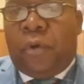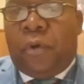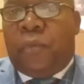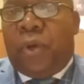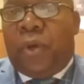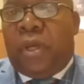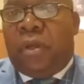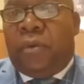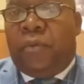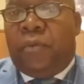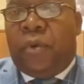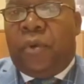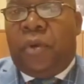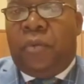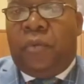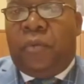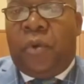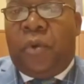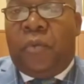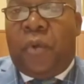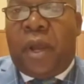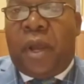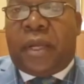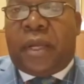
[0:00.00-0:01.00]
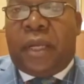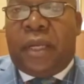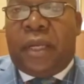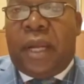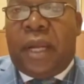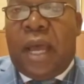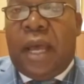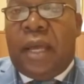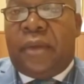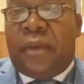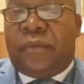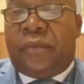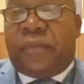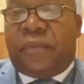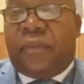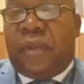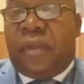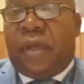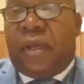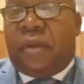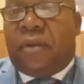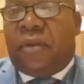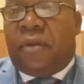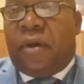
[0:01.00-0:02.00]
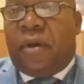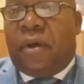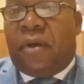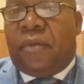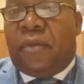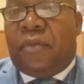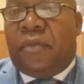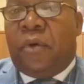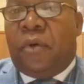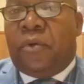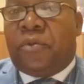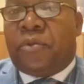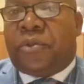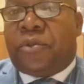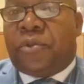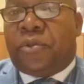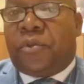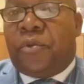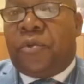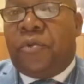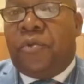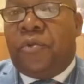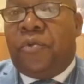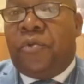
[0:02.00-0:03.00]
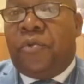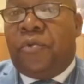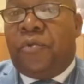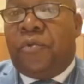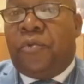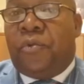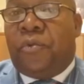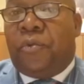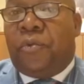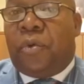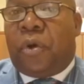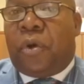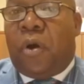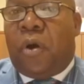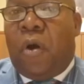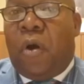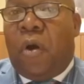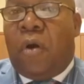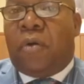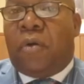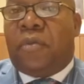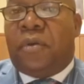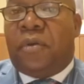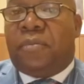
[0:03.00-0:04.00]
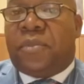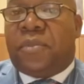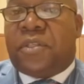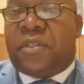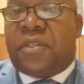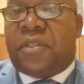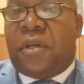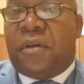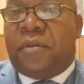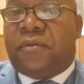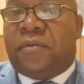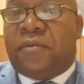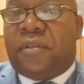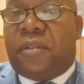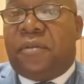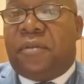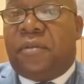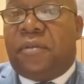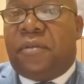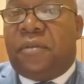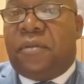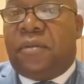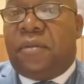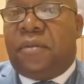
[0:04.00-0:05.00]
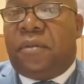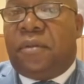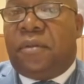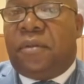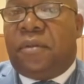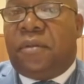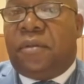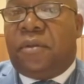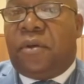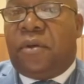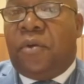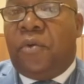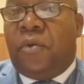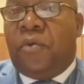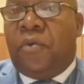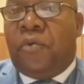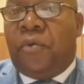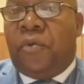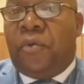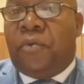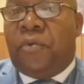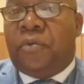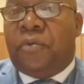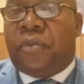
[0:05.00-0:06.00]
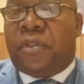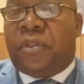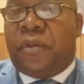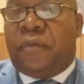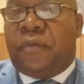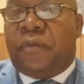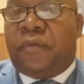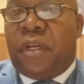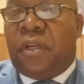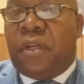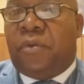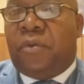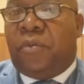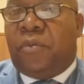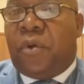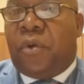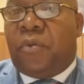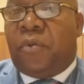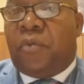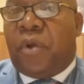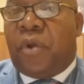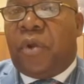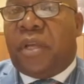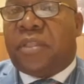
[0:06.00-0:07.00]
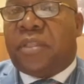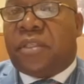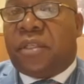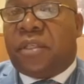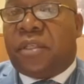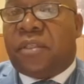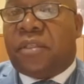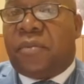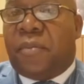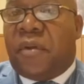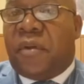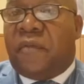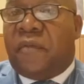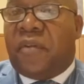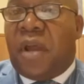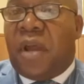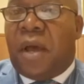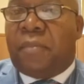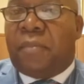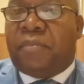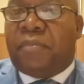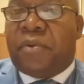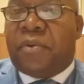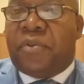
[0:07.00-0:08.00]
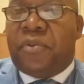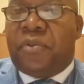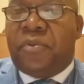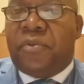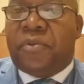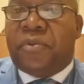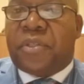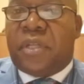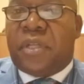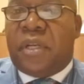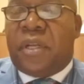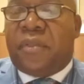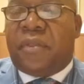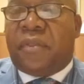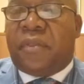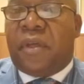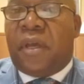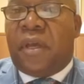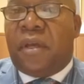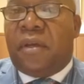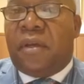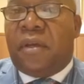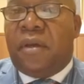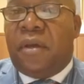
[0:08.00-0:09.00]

we recognize that those who call themselves the gurus of dealing with racism have not produced anything.